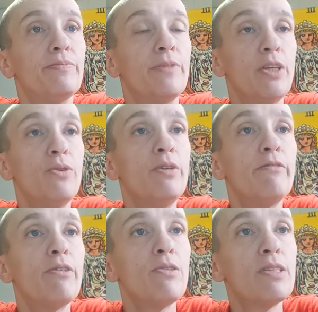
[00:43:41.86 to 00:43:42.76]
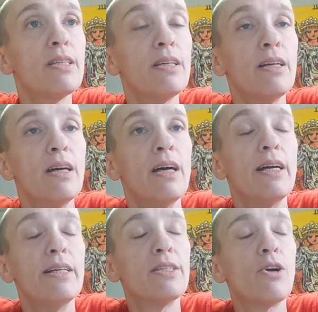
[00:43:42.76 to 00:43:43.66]
The universe
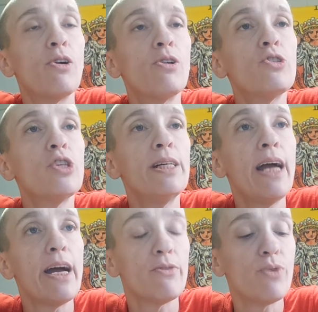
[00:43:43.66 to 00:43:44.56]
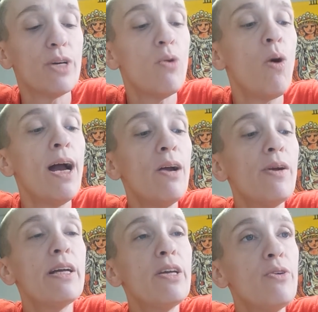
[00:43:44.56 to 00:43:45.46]
is urging and
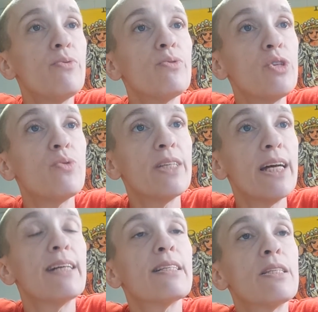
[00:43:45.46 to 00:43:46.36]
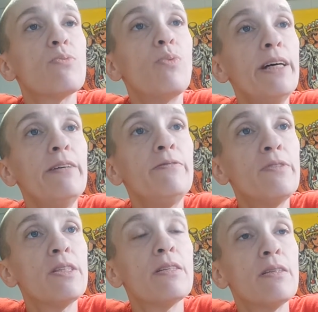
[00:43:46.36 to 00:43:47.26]
requiring you to take
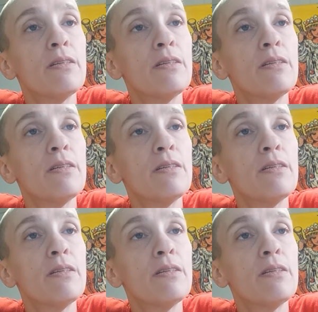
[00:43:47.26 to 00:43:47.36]
swift